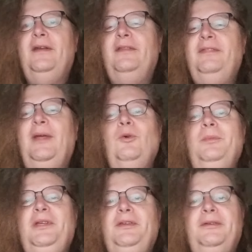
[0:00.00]
they will
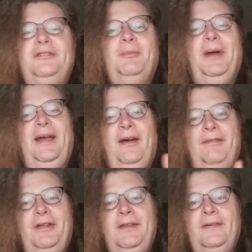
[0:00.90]
be used by
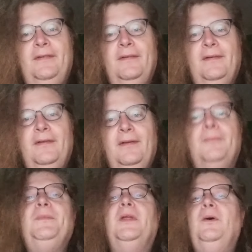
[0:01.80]
heaven
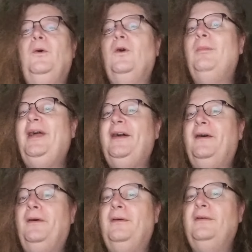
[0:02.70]
or by
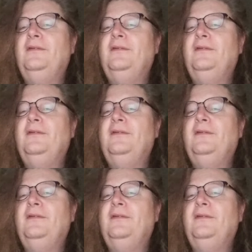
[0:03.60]
hell.